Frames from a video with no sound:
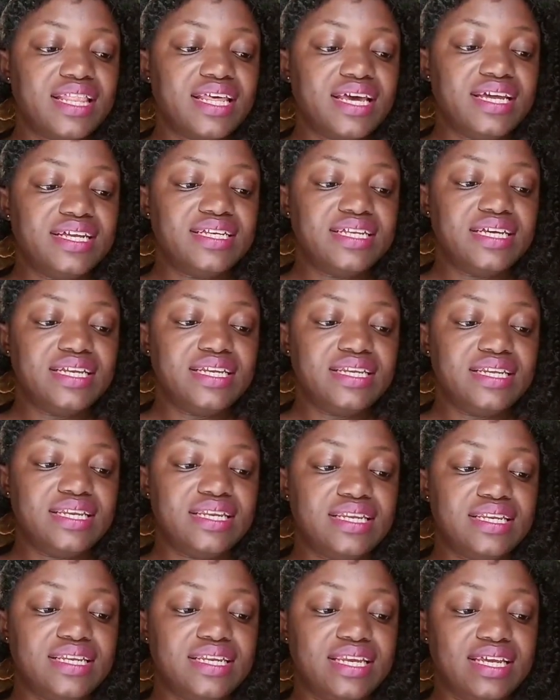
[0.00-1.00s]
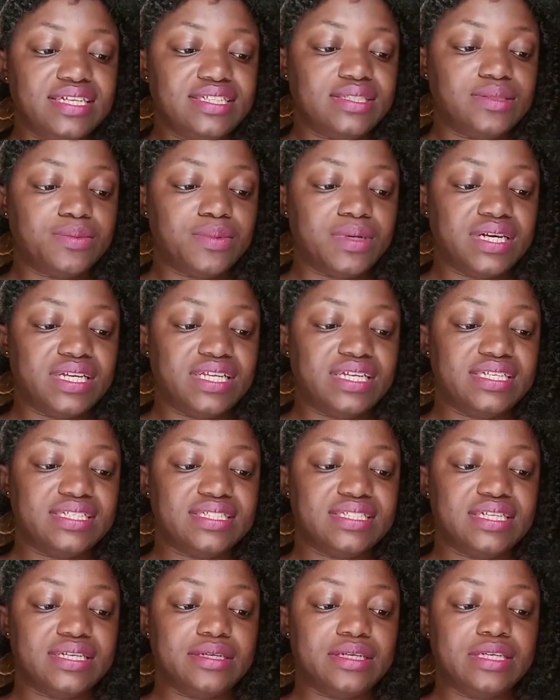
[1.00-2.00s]
Then the next one
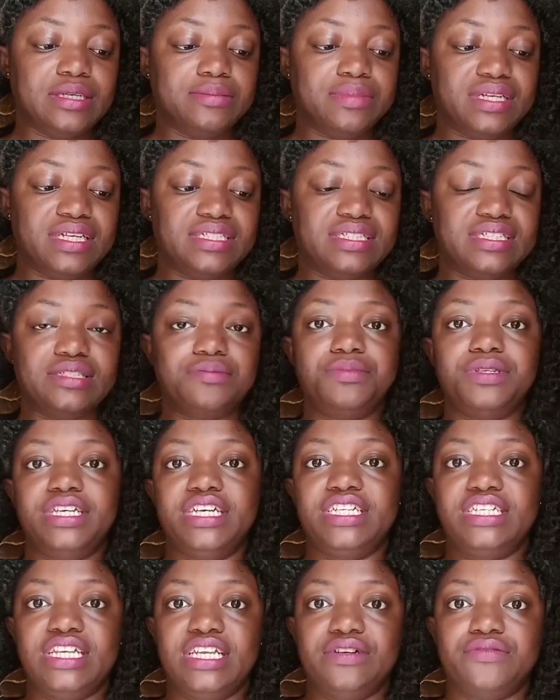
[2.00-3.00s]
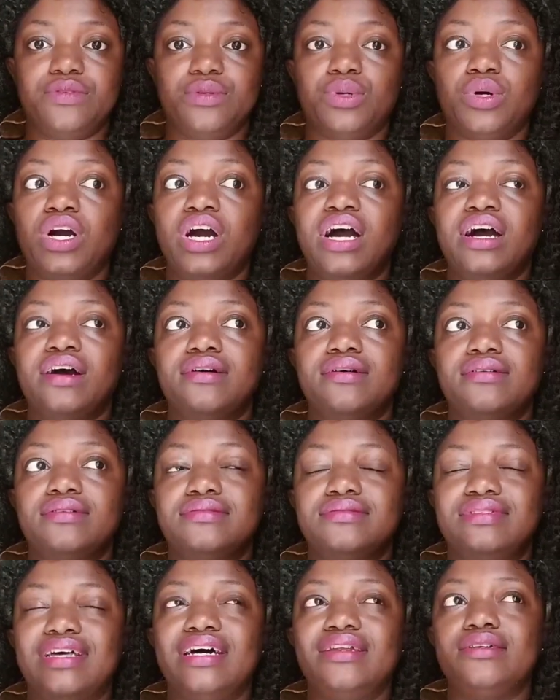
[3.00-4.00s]
is the balances pH level.
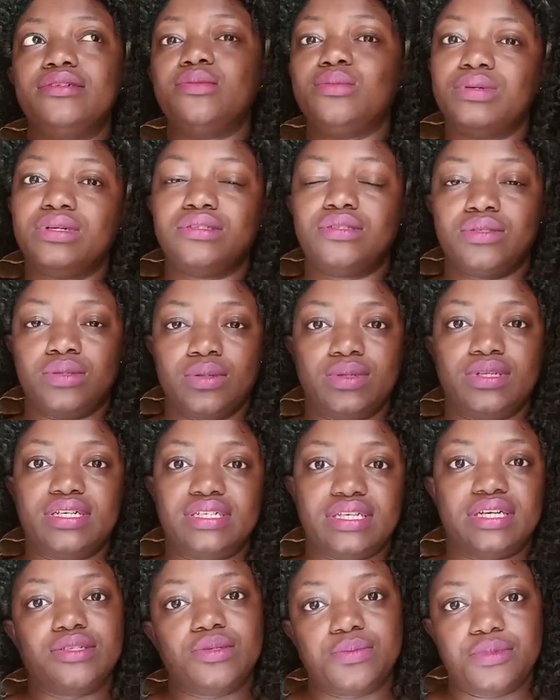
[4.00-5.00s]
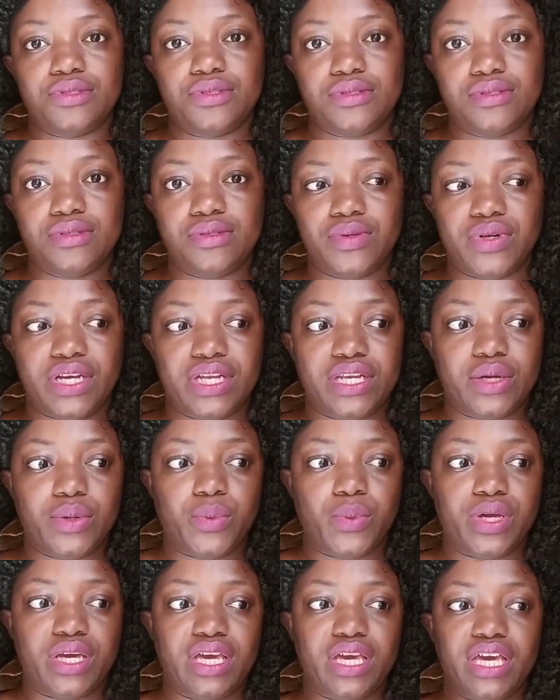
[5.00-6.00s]
That is what toners are supposed to do
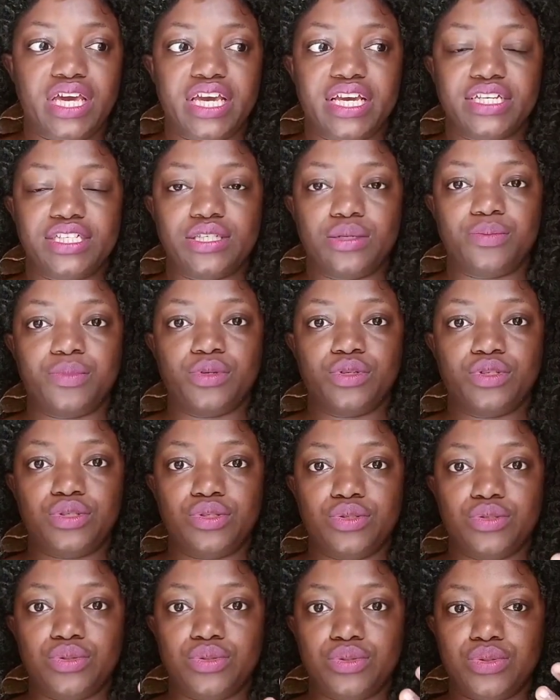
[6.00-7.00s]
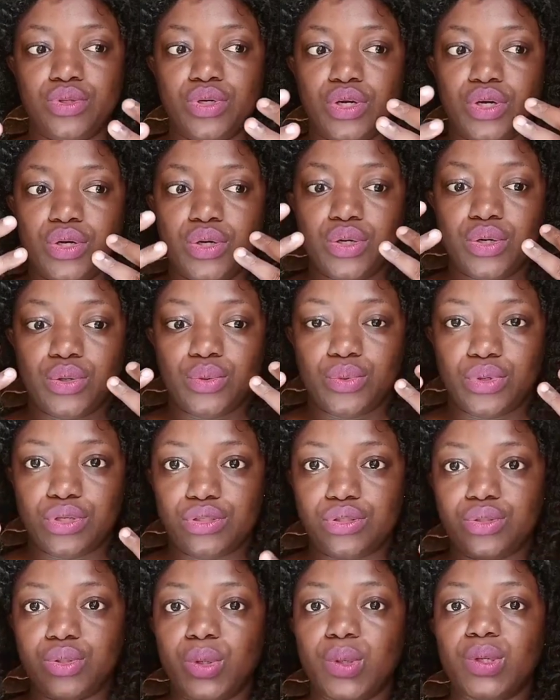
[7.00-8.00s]
anyway. It's supposed to
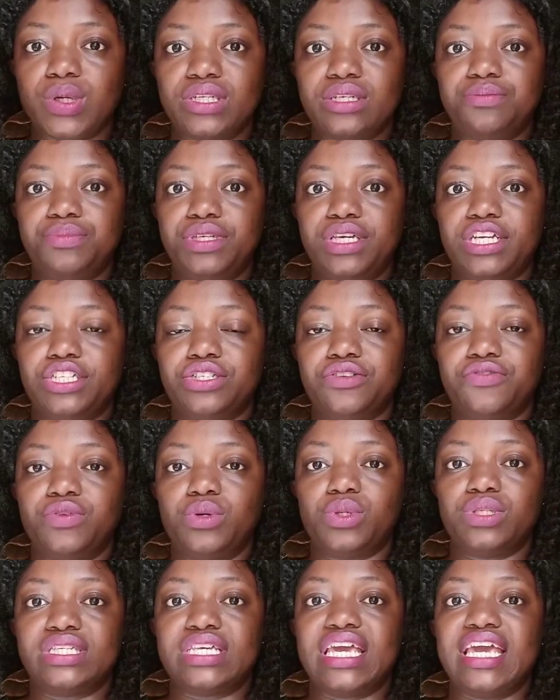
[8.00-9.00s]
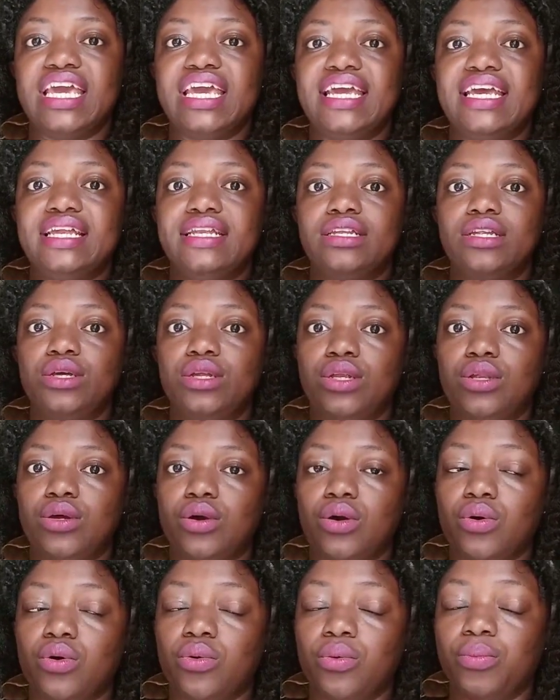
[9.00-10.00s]
restore the pH of your skin,
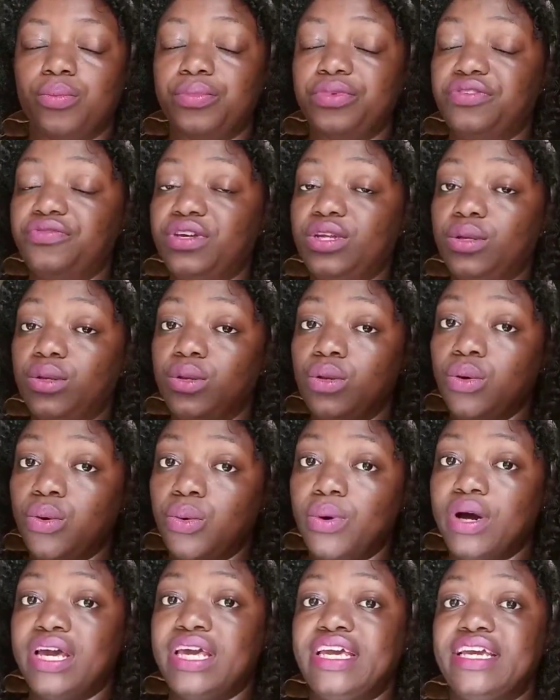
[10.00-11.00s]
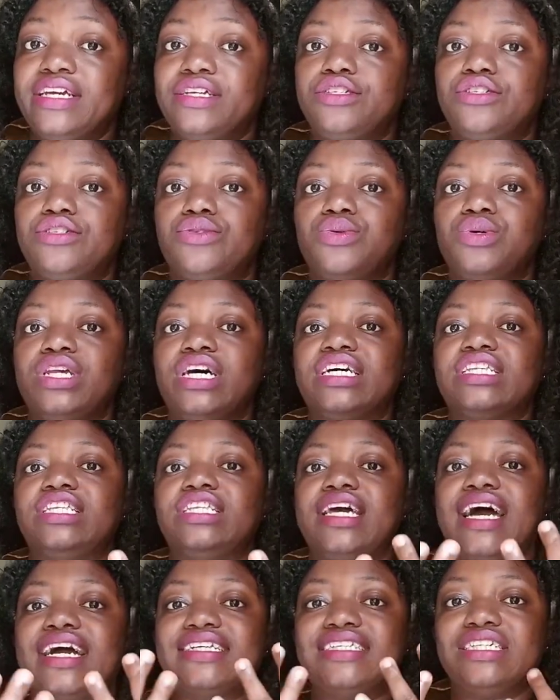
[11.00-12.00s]
or even lower it so that
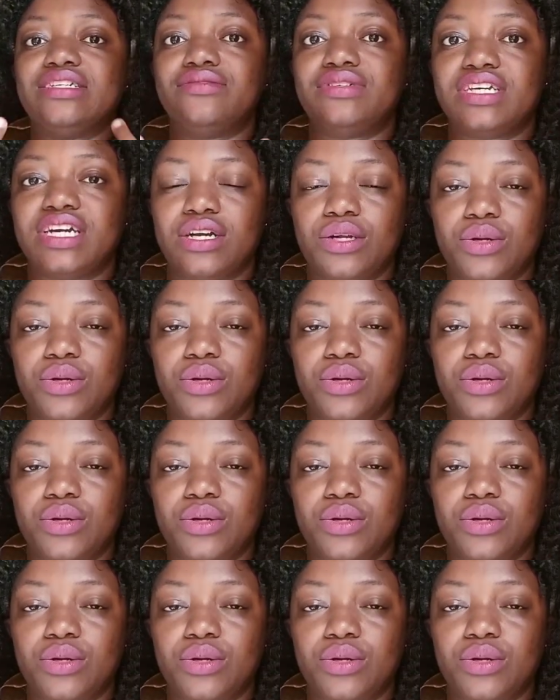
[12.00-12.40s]
the actives